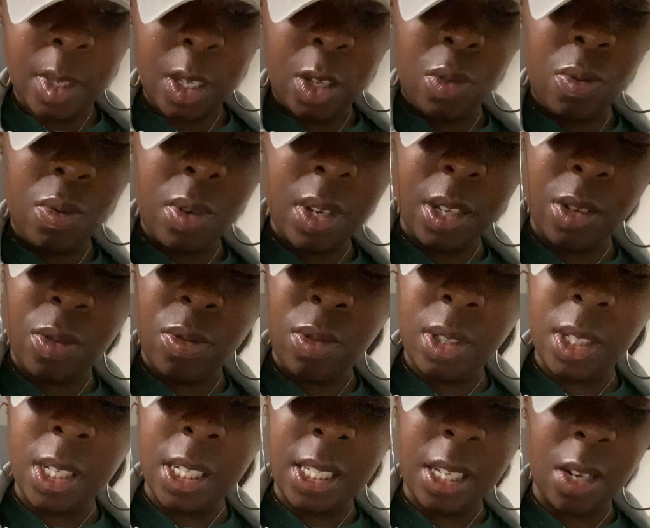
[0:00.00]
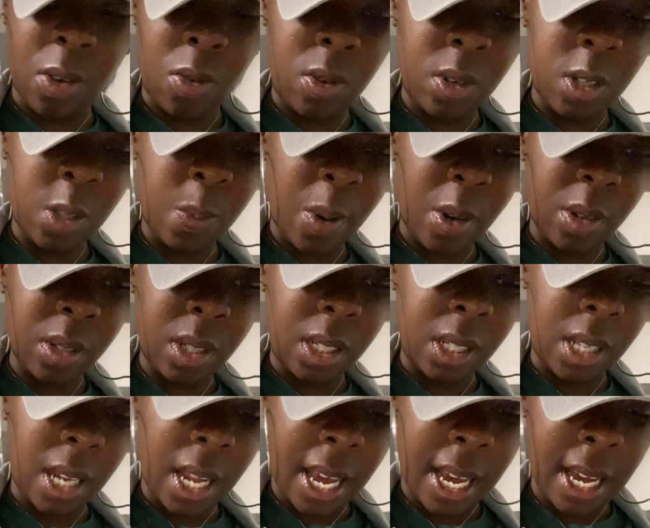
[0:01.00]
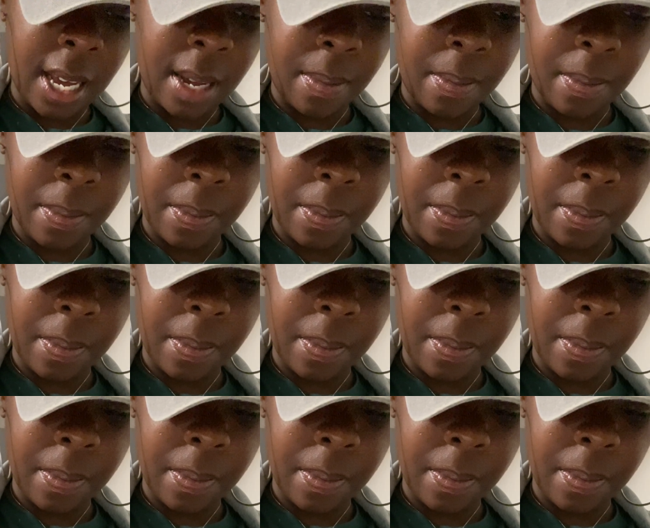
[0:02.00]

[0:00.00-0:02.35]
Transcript: You, could, you used to sit on this person's lap.